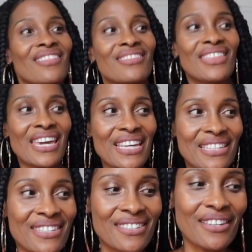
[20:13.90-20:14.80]

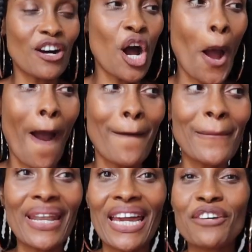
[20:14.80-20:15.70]
This,
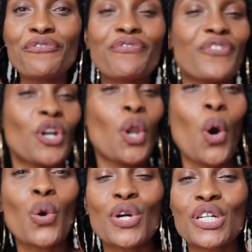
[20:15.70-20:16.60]
like,
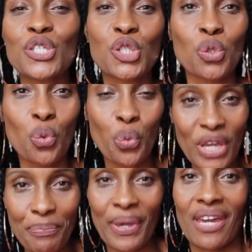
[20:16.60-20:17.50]
floor
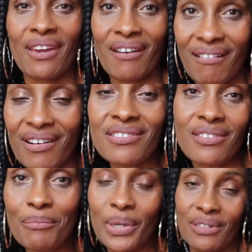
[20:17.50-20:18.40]
sweeping
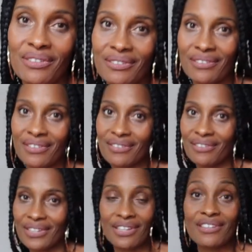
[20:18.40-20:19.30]
ensemble
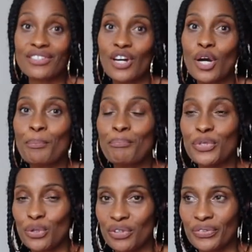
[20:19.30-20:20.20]
is
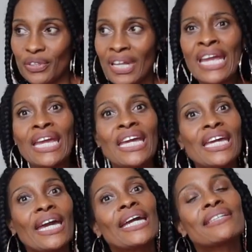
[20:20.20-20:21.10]
beautiful.
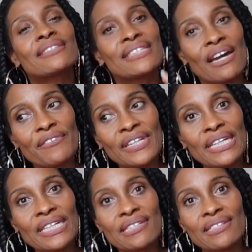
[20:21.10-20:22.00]
It's
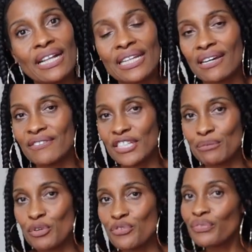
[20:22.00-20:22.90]
definitely a style that I've seen
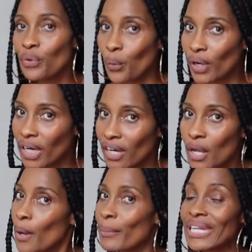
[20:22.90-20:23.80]
before,
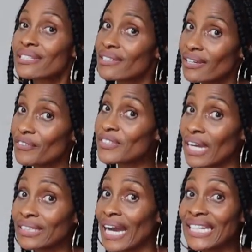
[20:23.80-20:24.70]
but it's a
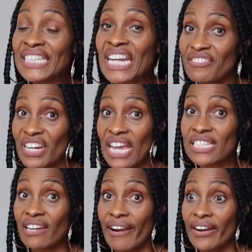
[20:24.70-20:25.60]
style that never gets
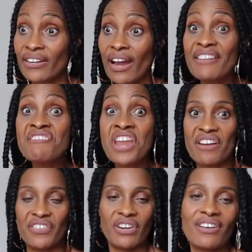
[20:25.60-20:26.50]
tired.
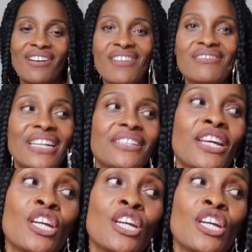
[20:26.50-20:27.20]
Never. All right.